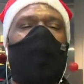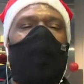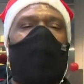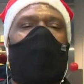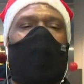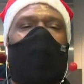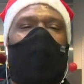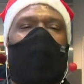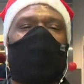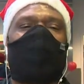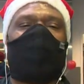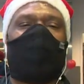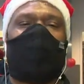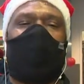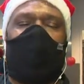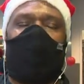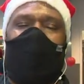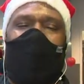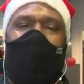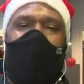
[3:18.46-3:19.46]
uh, to
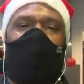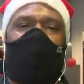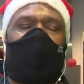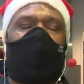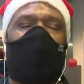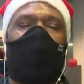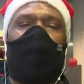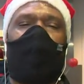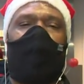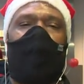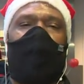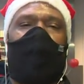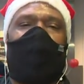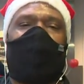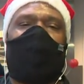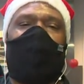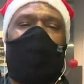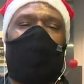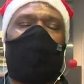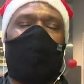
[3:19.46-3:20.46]
come out. And
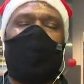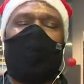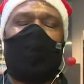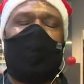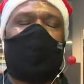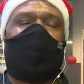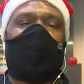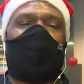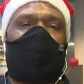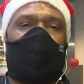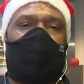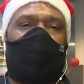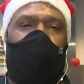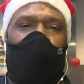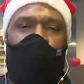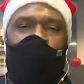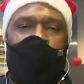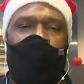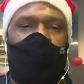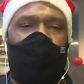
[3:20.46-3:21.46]
again, we need the
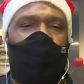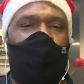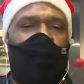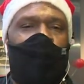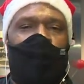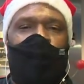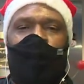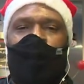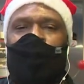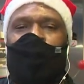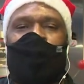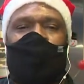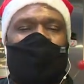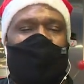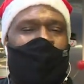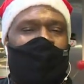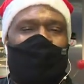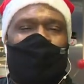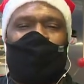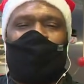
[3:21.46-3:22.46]
support.
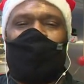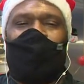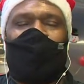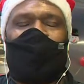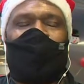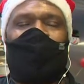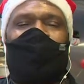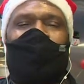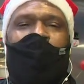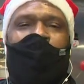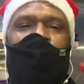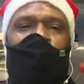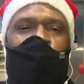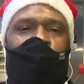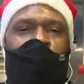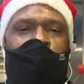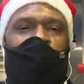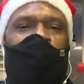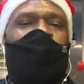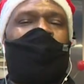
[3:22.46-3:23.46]

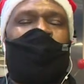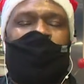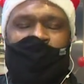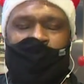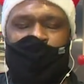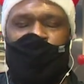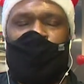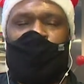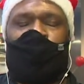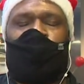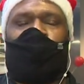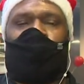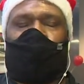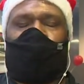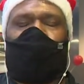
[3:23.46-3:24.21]
LosAngelesMission.org, we need you.